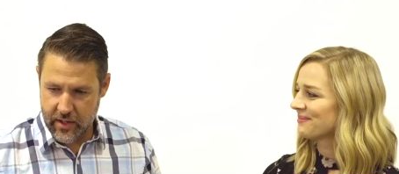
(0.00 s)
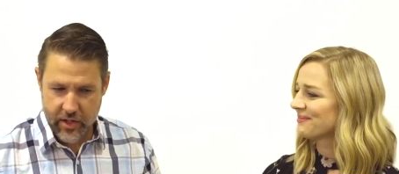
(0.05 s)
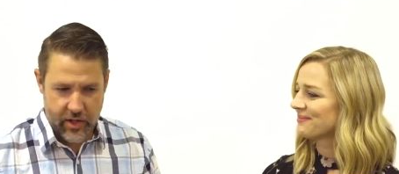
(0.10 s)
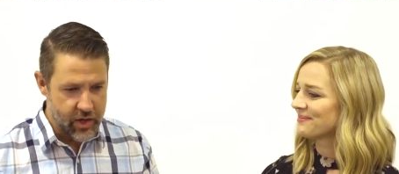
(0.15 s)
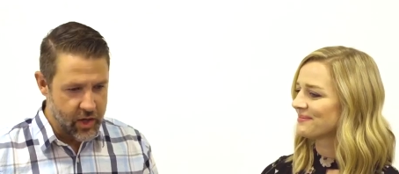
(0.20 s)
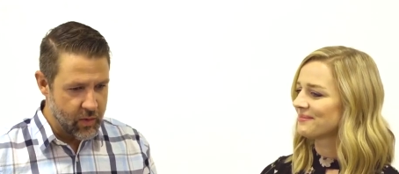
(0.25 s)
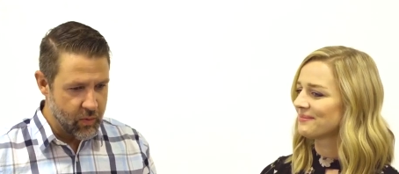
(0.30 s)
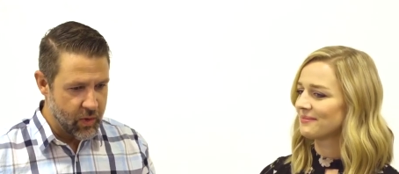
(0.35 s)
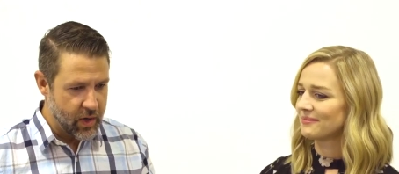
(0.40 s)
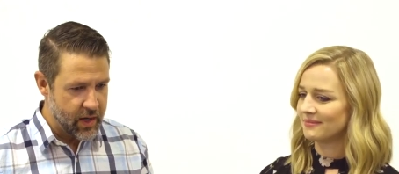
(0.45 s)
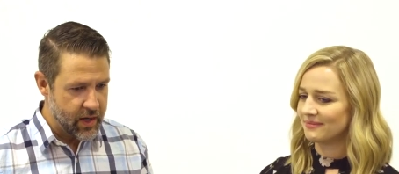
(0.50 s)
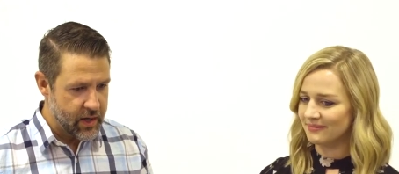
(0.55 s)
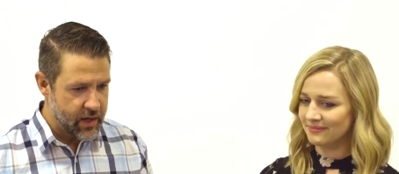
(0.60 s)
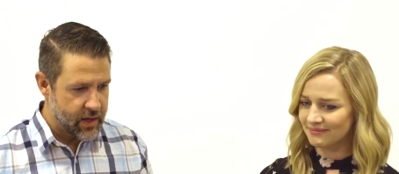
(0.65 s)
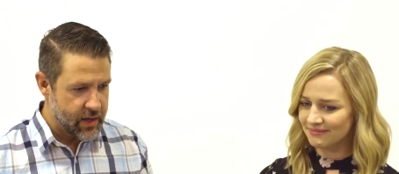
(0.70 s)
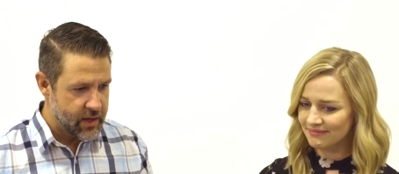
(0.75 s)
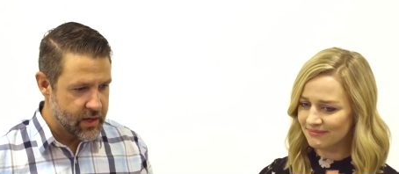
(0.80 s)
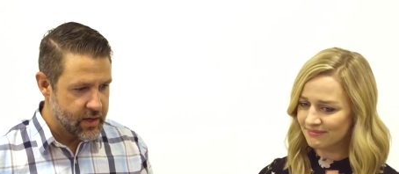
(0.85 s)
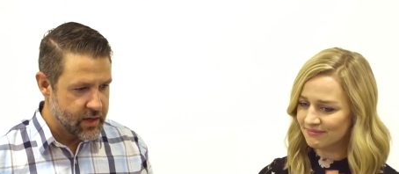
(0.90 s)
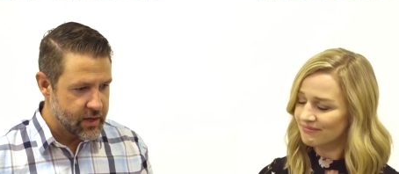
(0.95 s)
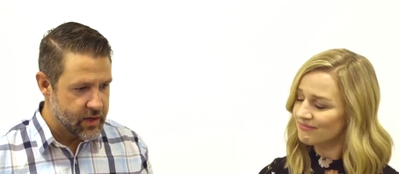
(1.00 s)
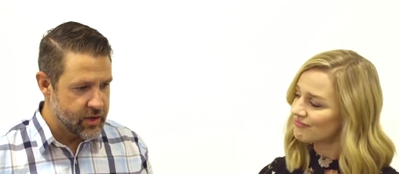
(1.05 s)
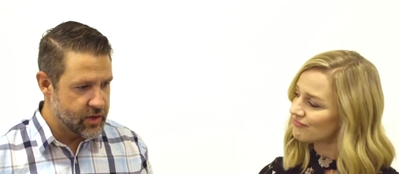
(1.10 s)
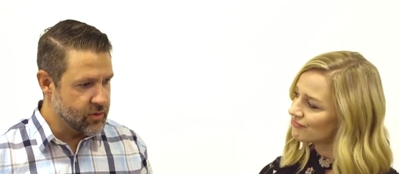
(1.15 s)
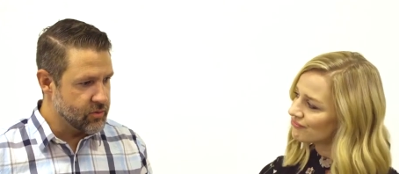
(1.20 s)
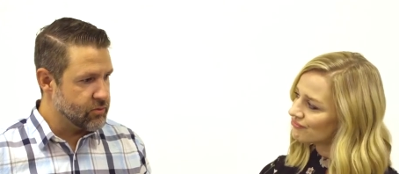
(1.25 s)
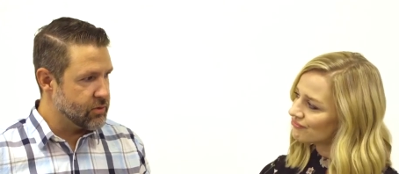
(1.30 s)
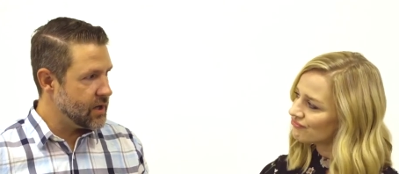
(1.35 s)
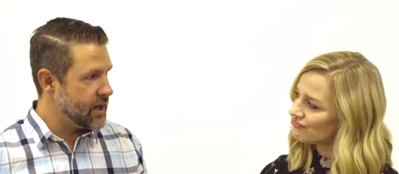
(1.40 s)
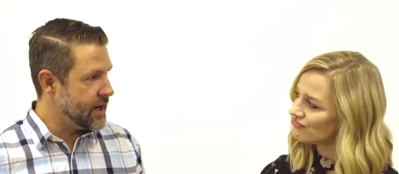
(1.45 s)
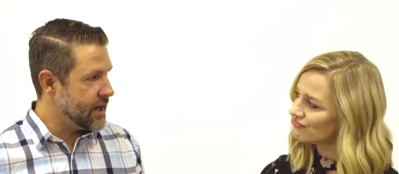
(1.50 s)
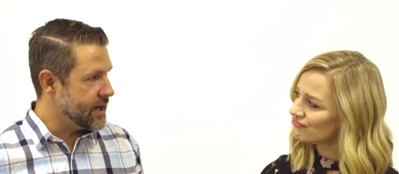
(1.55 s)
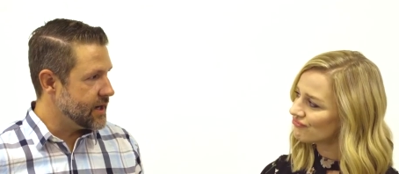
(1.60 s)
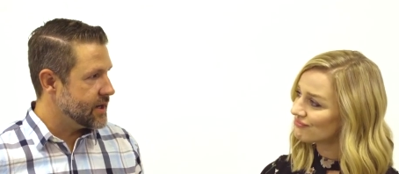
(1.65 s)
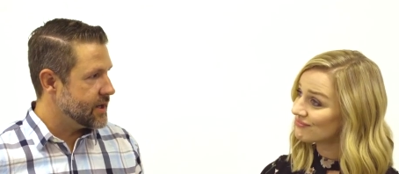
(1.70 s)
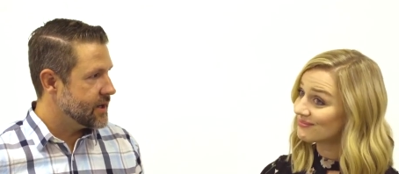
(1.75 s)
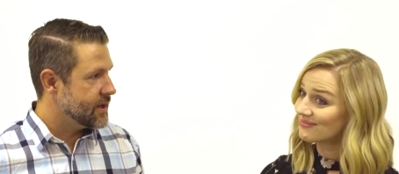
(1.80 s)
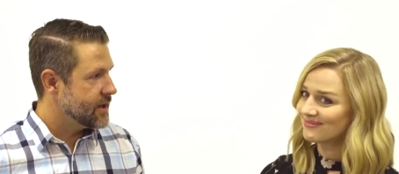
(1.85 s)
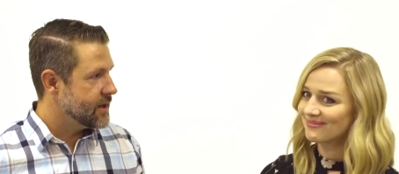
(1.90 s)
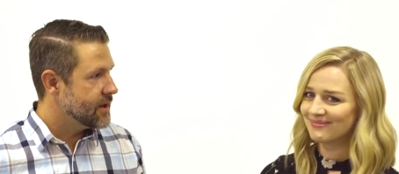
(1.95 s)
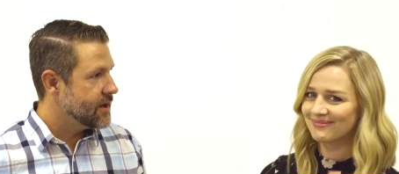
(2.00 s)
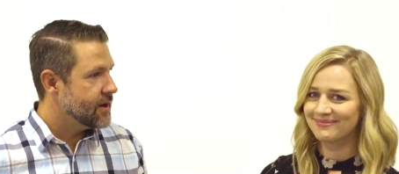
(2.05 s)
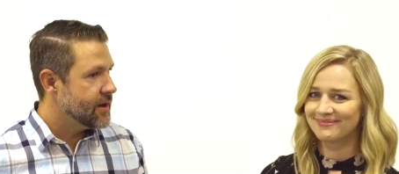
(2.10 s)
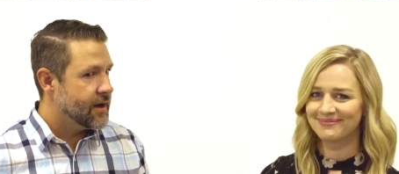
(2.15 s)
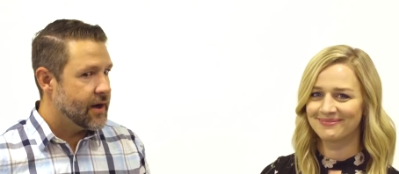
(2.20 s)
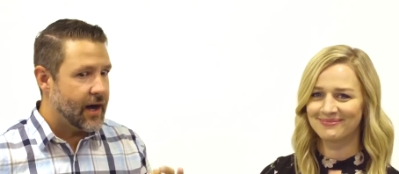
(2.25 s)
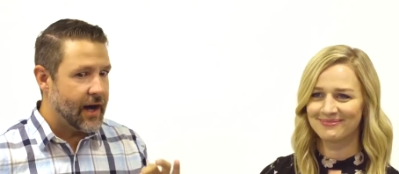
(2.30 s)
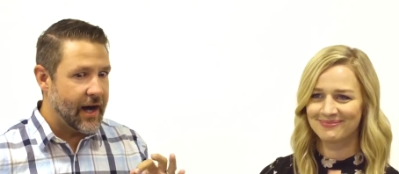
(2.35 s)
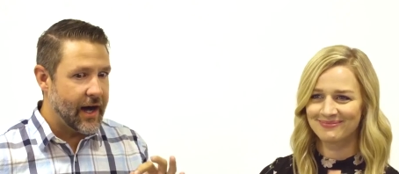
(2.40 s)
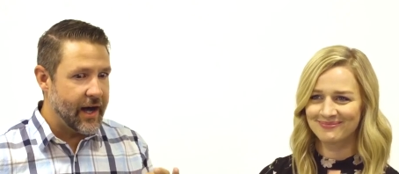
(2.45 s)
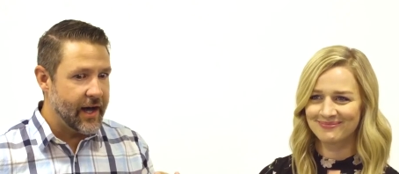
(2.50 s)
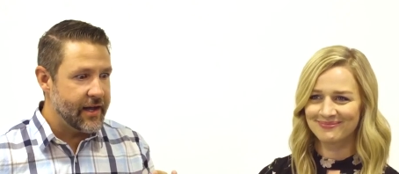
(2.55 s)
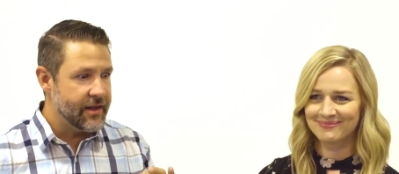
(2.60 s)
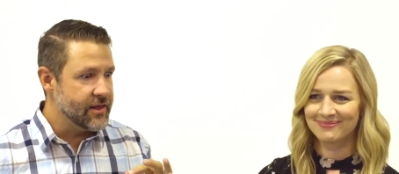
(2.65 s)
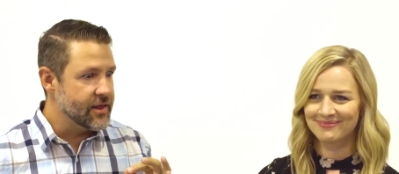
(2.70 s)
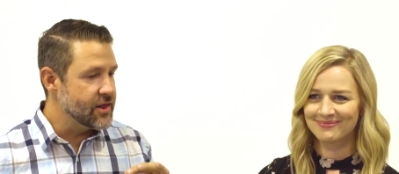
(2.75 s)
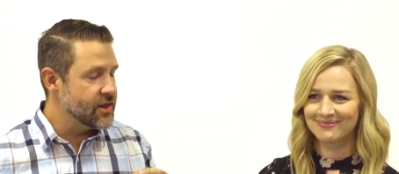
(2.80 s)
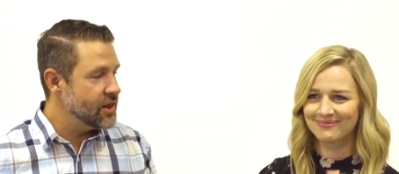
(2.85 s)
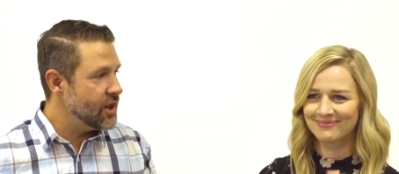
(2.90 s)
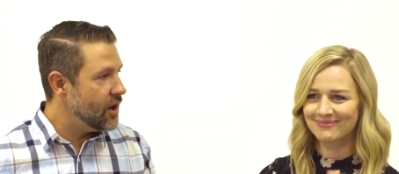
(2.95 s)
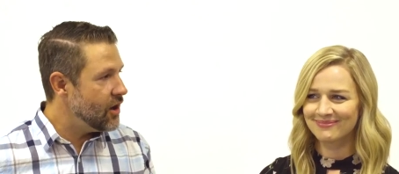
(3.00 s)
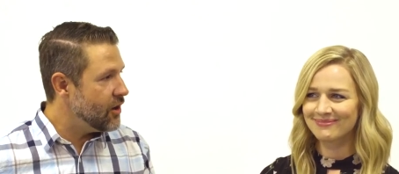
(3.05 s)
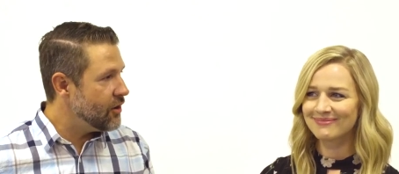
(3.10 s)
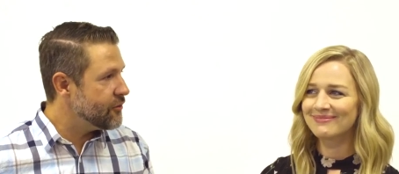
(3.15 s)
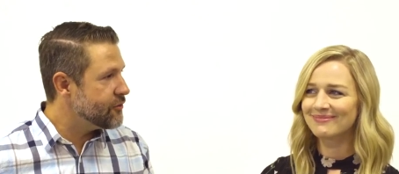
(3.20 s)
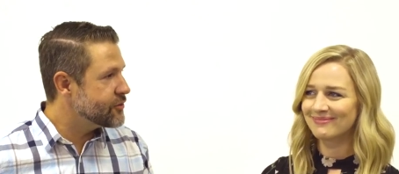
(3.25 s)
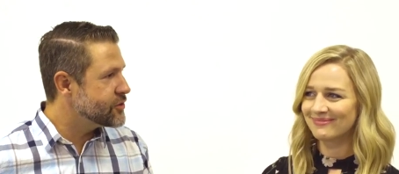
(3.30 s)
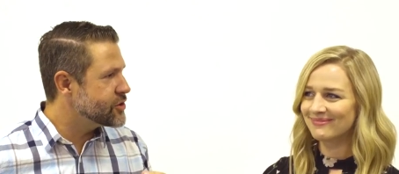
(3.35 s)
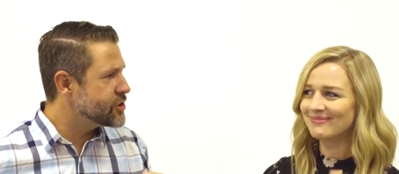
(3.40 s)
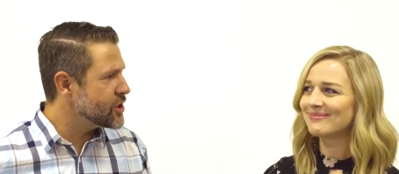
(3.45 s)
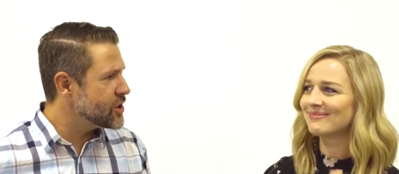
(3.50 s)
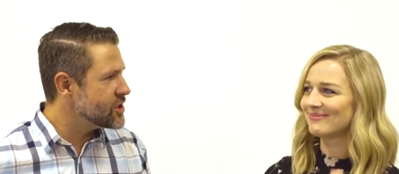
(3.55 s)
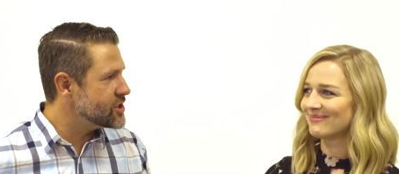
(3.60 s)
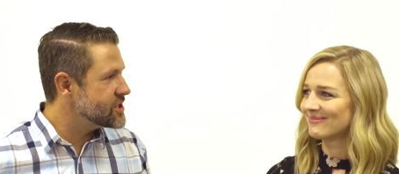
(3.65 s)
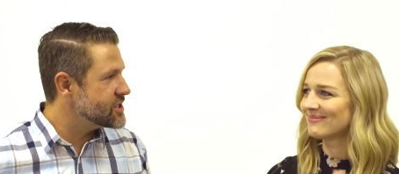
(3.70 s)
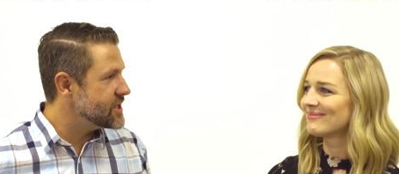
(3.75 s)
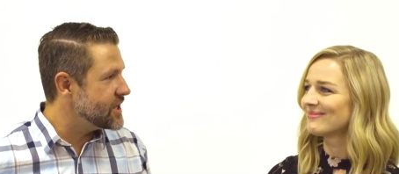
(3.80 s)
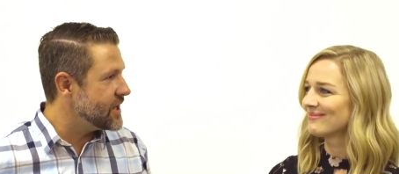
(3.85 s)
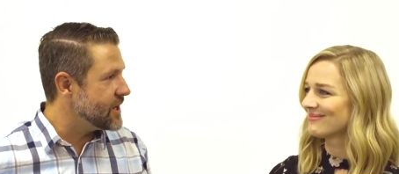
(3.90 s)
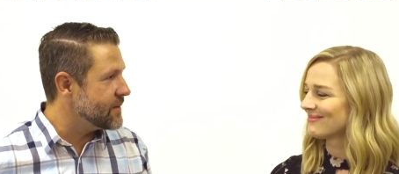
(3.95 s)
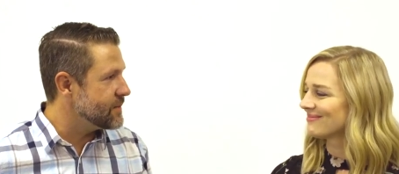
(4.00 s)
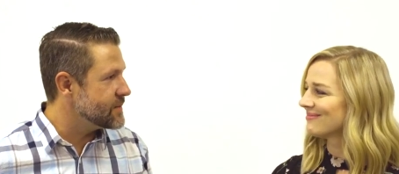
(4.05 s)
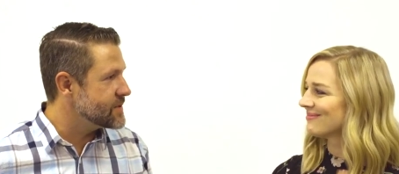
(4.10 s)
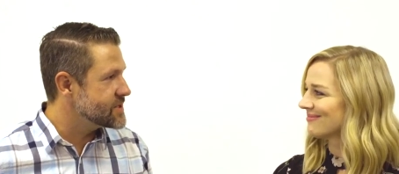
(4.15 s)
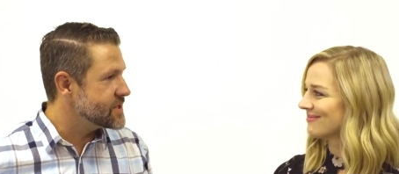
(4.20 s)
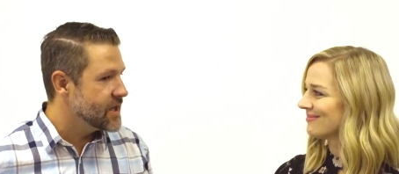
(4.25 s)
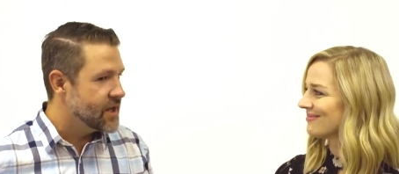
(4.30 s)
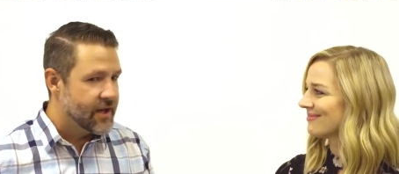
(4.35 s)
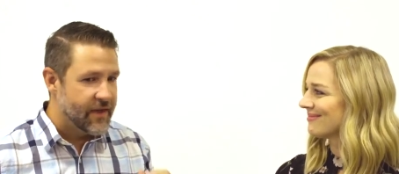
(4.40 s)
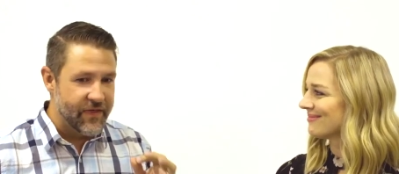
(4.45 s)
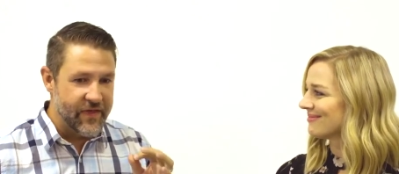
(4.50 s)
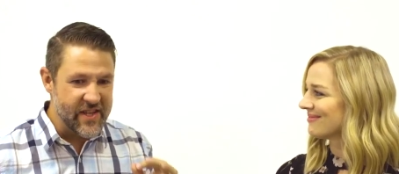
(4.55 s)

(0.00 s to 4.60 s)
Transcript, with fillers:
Speaker 1: You know what? You're right. I love ChurchTeams.